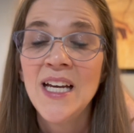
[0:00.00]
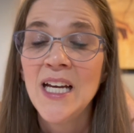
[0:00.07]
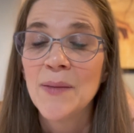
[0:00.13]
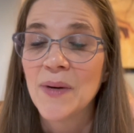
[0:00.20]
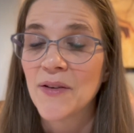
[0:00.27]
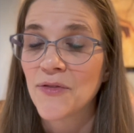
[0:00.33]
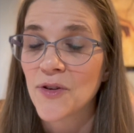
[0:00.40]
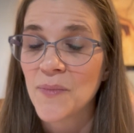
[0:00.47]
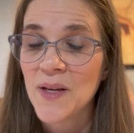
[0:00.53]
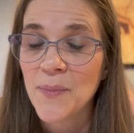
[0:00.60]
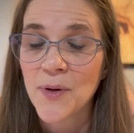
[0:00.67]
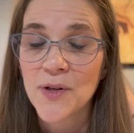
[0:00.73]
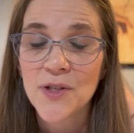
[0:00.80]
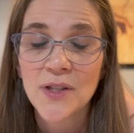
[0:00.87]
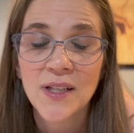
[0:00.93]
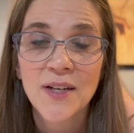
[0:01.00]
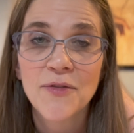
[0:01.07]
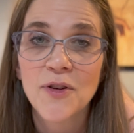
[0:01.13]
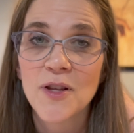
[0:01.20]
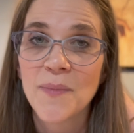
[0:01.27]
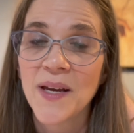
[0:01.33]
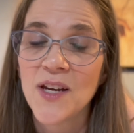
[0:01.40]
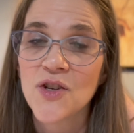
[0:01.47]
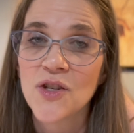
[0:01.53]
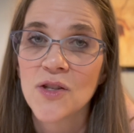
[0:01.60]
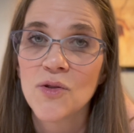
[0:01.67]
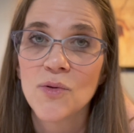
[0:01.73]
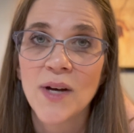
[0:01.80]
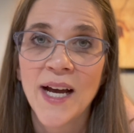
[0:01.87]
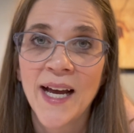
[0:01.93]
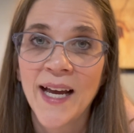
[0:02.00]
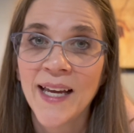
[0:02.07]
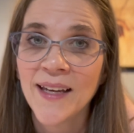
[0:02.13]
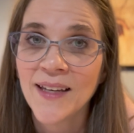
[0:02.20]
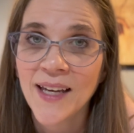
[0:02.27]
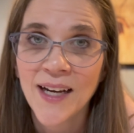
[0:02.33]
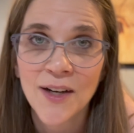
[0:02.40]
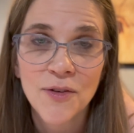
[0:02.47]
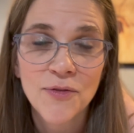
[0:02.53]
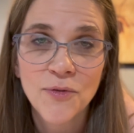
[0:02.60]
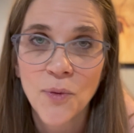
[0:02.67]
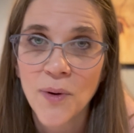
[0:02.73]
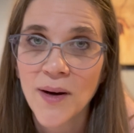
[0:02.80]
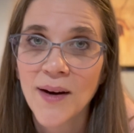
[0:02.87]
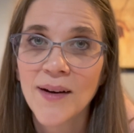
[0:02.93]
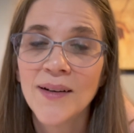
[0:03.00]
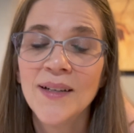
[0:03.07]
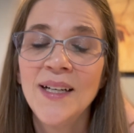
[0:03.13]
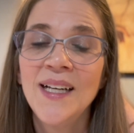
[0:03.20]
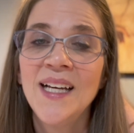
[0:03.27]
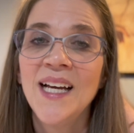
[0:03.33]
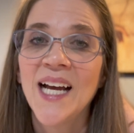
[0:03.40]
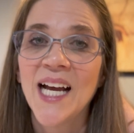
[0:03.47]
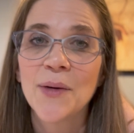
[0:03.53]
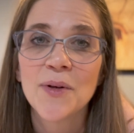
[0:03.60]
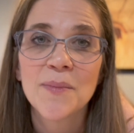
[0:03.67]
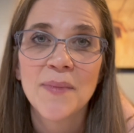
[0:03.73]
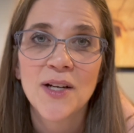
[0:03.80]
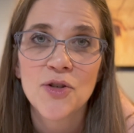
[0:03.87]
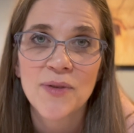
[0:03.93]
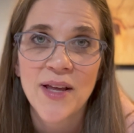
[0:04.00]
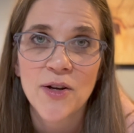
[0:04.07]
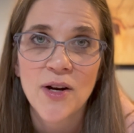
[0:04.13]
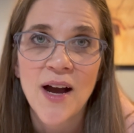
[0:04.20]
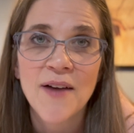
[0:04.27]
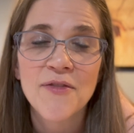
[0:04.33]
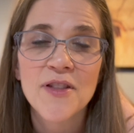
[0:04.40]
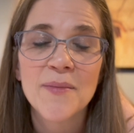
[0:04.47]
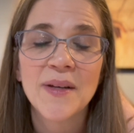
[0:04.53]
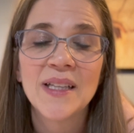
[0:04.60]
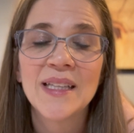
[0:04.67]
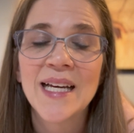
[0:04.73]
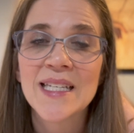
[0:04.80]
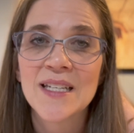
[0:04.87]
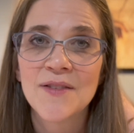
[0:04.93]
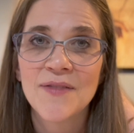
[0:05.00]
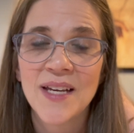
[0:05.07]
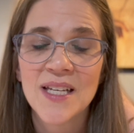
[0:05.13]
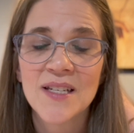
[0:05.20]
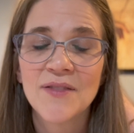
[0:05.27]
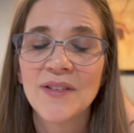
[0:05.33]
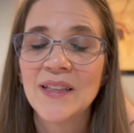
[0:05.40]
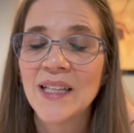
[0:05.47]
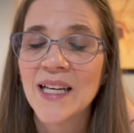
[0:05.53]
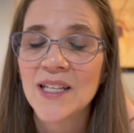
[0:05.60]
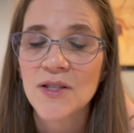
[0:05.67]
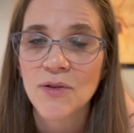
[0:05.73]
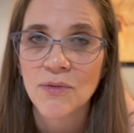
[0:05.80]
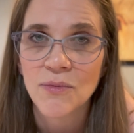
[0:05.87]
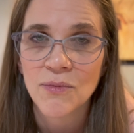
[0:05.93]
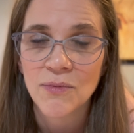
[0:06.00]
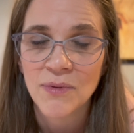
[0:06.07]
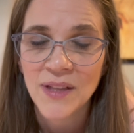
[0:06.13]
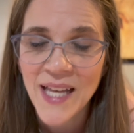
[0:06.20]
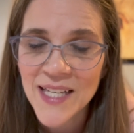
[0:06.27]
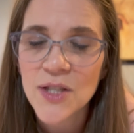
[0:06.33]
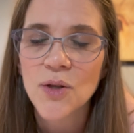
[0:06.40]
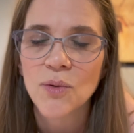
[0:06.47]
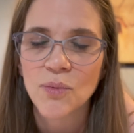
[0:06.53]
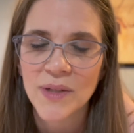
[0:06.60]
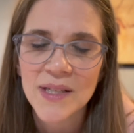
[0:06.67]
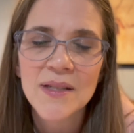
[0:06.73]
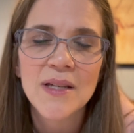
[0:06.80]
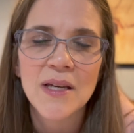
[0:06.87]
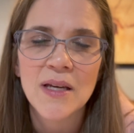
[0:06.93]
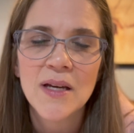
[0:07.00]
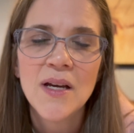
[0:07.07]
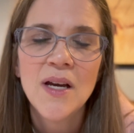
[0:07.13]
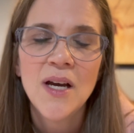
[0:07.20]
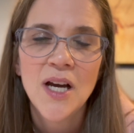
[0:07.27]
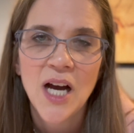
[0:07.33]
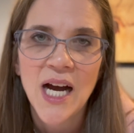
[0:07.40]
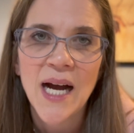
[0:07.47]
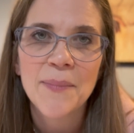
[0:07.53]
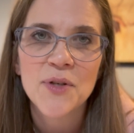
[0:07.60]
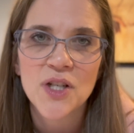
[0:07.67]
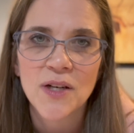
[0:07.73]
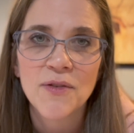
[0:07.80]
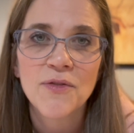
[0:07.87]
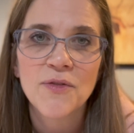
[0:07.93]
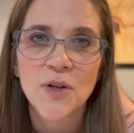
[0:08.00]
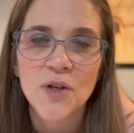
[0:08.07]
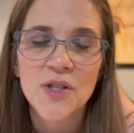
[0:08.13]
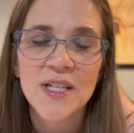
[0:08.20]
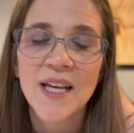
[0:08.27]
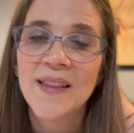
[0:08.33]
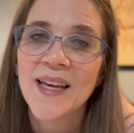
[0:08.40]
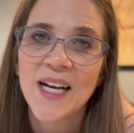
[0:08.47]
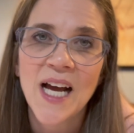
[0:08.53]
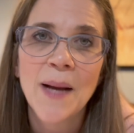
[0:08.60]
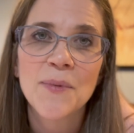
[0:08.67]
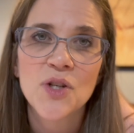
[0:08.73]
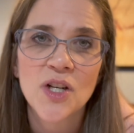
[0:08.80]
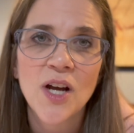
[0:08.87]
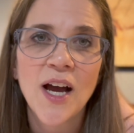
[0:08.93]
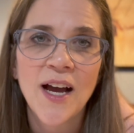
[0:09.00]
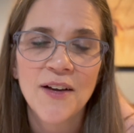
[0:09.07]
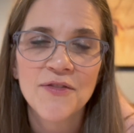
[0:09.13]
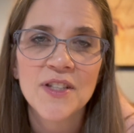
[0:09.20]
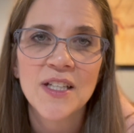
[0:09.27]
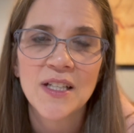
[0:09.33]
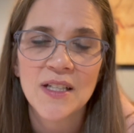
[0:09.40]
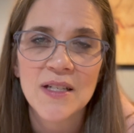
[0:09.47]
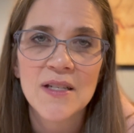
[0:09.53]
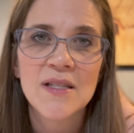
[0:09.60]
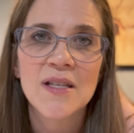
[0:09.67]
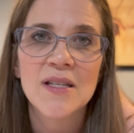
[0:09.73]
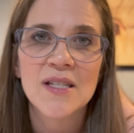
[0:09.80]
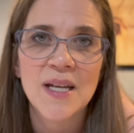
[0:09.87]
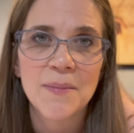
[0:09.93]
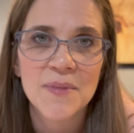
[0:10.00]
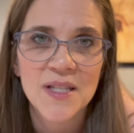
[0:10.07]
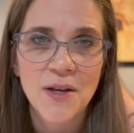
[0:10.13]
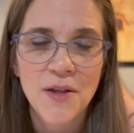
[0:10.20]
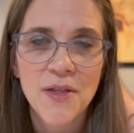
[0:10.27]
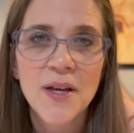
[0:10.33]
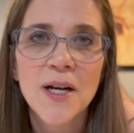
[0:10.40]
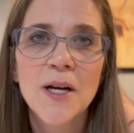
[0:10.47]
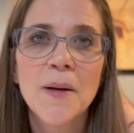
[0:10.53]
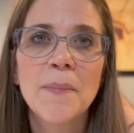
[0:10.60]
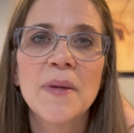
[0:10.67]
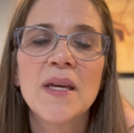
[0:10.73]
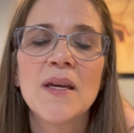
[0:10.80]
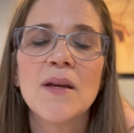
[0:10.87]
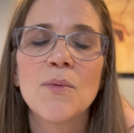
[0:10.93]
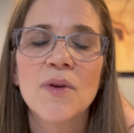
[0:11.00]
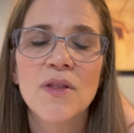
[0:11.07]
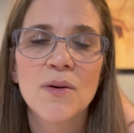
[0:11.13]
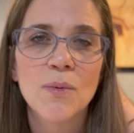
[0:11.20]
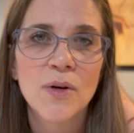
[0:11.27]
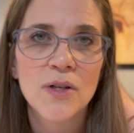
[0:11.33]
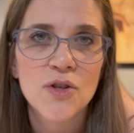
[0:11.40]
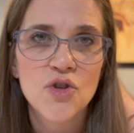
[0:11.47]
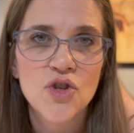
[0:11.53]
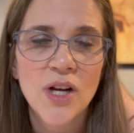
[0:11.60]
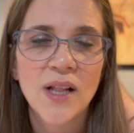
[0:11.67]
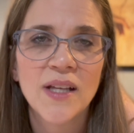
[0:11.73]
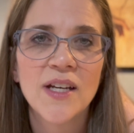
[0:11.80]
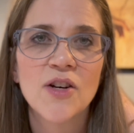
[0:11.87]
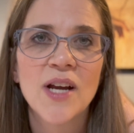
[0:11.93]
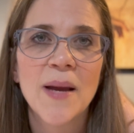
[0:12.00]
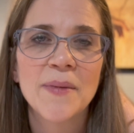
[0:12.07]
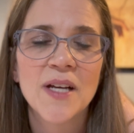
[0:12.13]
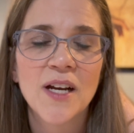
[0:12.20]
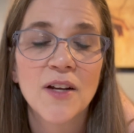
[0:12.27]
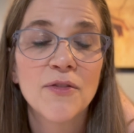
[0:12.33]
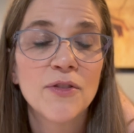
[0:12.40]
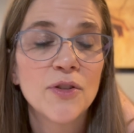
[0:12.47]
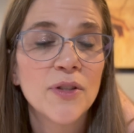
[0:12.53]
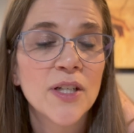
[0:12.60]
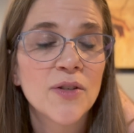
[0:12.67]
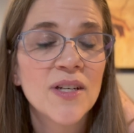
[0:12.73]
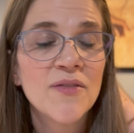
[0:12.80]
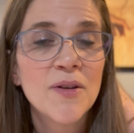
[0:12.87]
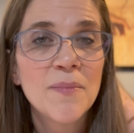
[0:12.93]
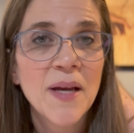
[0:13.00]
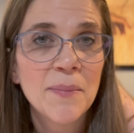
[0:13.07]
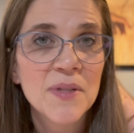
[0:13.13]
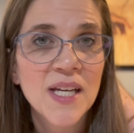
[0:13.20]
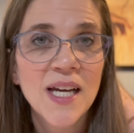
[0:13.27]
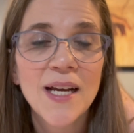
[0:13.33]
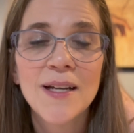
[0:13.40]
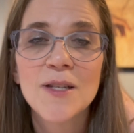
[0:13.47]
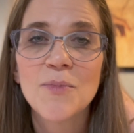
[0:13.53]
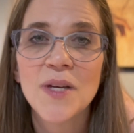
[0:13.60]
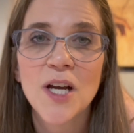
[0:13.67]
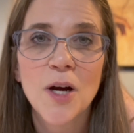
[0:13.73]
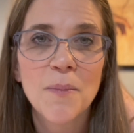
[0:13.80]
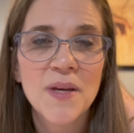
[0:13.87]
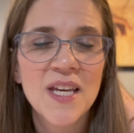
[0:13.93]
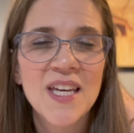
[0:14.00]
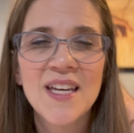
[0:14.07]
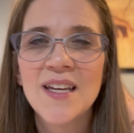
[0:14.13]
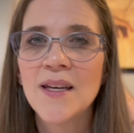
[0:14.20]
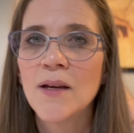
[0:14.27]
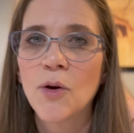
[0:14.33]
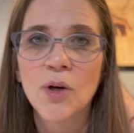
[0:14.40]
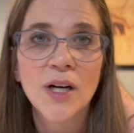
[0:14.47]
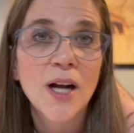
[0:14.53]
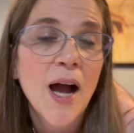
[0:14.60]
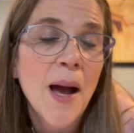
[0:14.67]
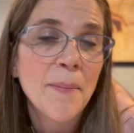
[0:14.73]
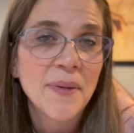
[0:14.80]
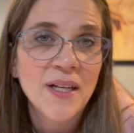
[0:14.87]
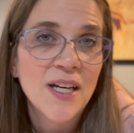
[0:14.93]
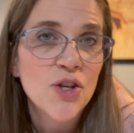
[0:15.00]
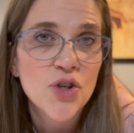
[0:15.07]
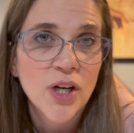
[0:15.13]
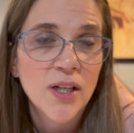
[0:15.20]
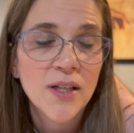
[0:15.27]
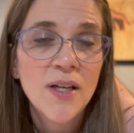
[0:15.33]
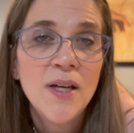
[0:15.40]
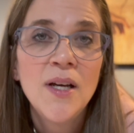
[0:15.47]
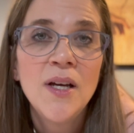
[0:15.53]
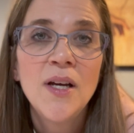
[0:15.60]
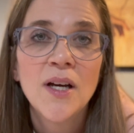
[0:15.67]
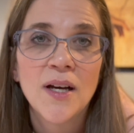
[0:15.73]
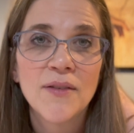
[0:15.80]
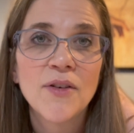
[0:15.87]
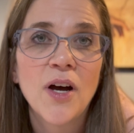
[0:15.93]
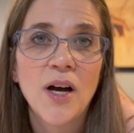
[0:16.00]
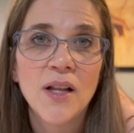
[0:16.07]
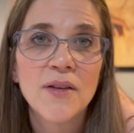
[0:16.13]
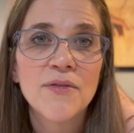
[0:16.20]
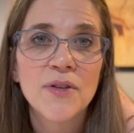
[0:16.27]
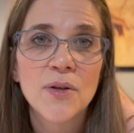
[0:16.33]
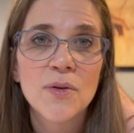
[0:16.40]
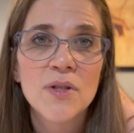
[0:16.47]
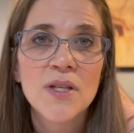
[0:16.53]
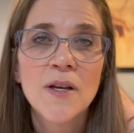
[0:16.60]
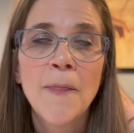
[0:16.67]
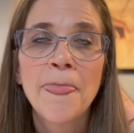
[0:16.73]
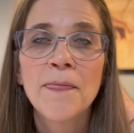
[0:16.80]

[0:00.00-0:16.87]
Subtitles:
But for me personally and for the patients who I care for, I would much rather offer them a less invasive, less risky option first. And that option often is the stem cell therapy with the Wharton's jelly or amniotic fluid or even peptides, PRP, or a combination of all of those.